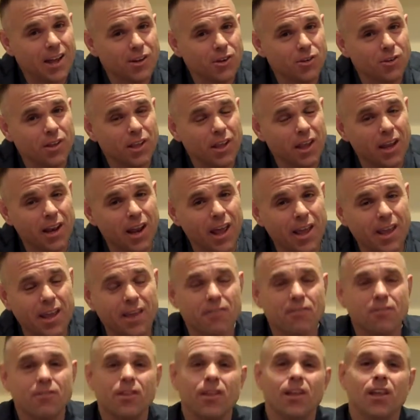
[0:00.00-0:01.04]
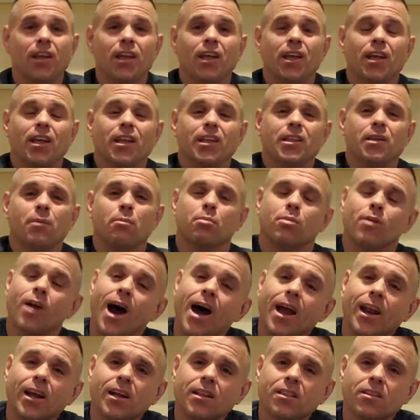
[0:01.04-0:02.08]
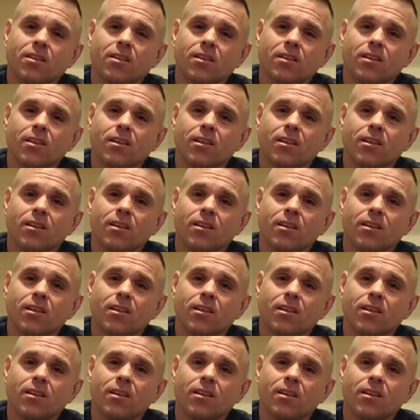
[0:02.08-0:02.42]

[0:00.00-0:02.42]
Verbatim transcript: in your D N A, if the product